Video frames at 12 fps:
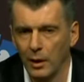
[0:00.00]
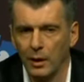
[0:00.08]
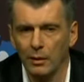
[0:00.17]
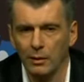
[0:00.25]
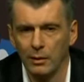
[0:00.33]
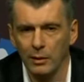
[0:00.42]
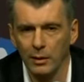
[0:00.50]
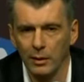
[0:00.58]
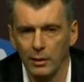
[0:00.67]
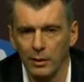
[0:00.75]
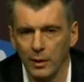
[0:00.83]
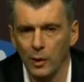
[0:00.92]
And
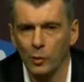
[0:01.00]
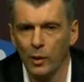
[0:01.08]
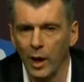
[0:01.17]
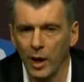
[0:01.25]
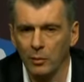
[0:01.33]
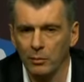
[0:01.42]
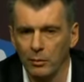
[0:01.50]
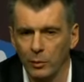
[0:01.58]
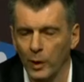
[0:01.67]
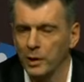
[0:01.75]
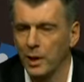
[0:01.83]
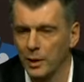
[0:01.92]
uh, now I
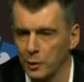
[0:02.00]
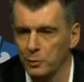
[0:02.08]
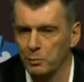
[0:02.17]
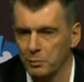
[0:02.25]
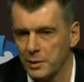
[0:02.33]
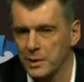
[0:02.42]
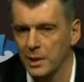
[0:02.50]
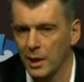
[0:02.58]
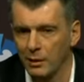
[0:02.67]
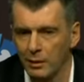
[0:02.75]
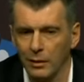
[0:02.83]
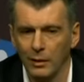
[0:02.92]
am one hundred
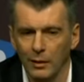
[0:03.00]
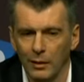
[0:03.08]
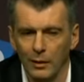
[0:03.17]
percent